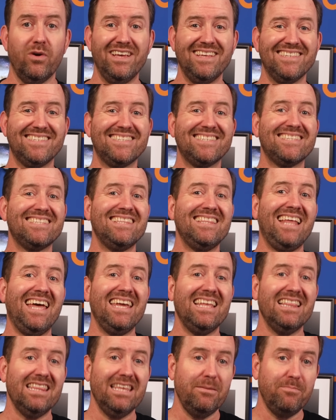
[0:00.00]
is
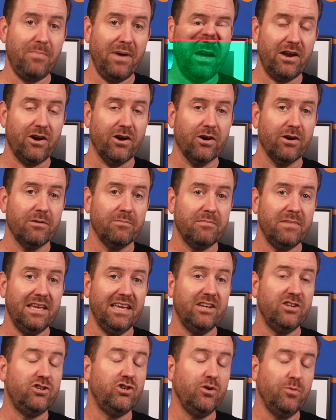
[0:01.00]
slightly better
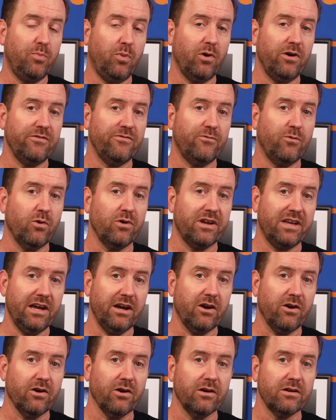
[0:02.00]
in 2.4
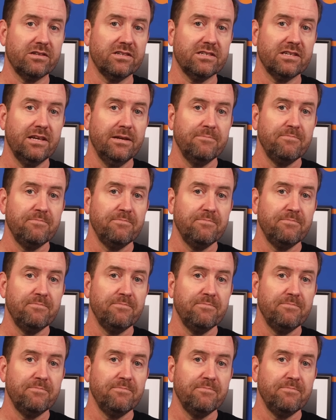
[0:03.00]
gigahertz,